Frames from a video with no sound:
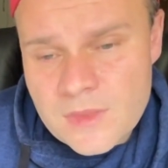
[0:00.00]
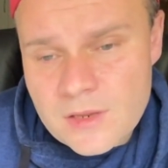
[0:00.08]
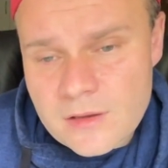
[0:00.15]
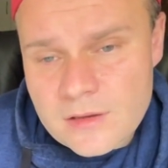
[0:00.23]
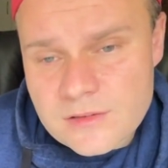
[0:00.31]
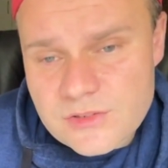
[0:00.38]

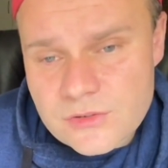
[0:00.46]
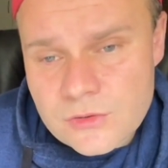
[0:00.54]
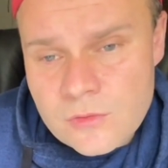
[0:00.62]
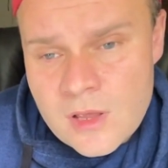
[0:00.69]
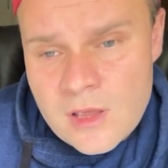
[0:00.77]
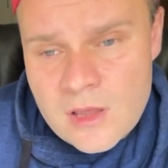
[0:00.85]
Yeah,
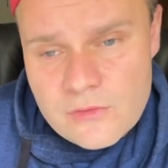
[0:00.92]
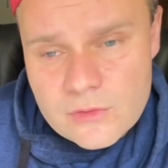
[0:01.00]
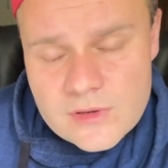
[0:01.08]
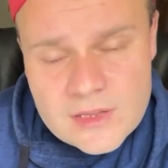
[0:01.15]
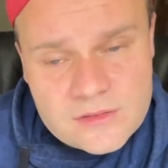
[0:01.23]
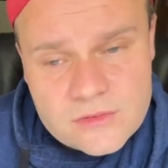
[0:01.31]
so if you're
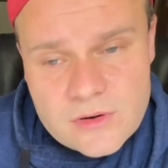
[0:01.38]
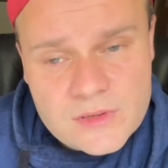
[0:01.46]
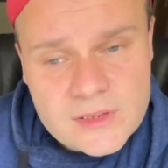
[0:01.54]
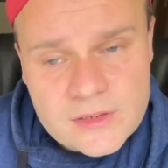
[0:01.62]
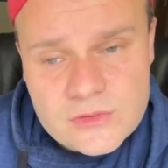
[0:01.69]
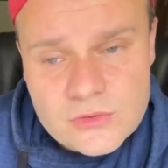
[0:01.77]
then
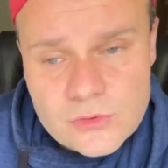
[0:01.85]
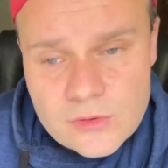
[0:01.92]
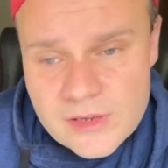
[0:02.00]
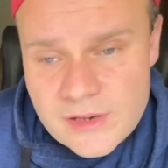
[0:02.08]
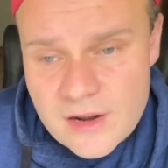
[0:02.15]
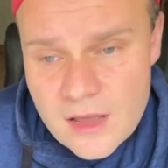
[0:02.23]
traveling to
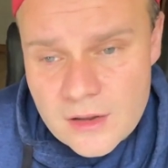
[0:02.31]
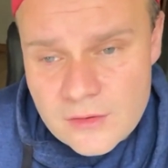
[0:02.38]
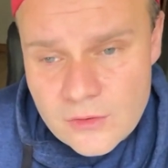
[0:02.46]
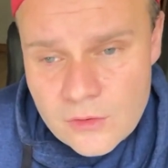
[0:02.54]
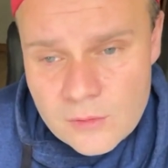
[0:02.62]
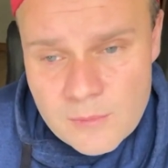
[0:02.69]
Iran
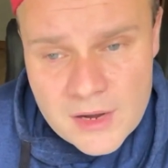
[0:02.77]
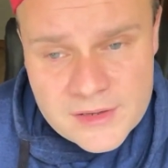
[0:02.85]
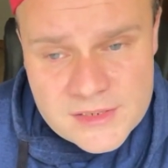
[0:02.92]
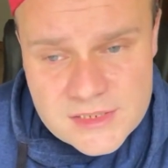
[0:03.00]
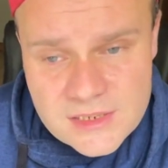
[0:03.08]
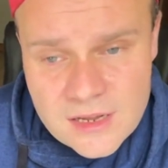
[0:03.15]
or
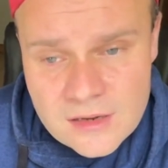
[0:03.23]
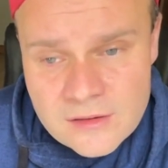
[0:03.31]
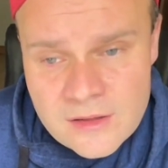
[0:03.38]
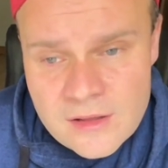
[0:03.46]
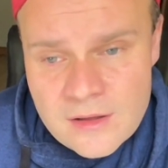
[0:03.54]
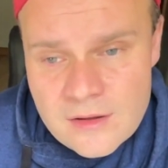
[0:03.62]
Pakistan,
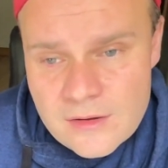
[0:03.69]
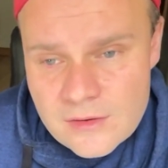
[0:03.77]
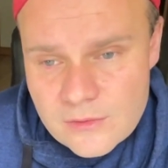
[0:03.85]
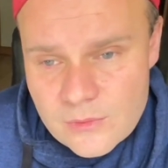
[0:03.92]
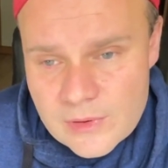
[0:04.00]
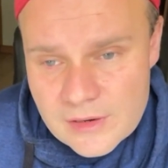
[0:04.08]

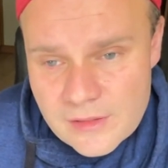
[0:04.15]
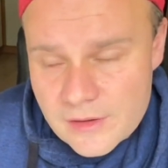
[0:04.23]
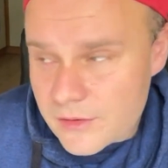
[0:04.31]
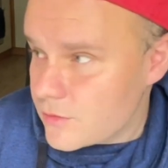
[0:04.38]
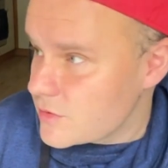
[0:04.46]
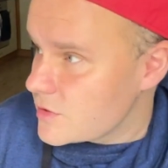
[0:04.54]
where they
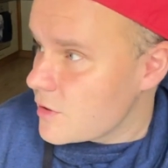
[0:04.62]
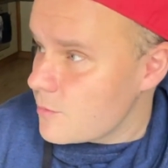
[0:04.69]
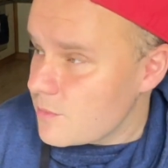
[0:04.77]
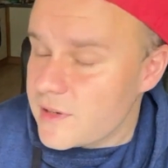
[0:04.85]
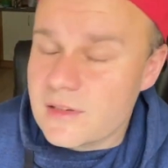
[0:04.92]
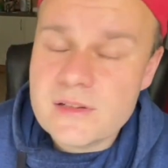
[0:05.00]
use
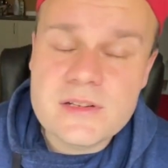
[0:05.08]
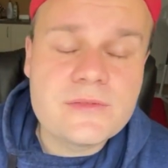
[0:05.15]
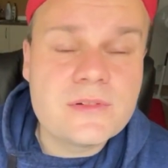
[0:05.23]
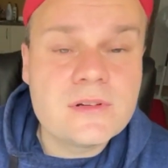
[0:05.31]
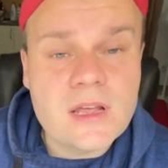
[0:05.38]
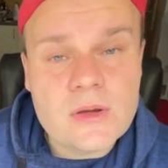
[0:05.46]
completely
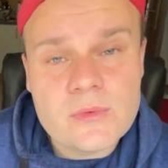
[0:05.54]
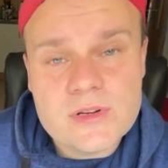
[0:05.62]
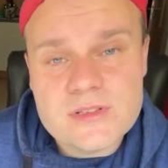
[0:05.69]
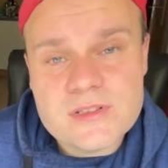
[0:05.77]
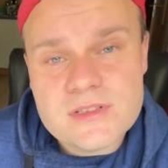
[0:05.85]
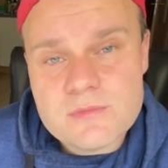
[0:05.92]
different
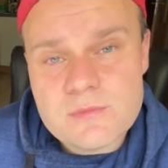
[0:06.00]
languages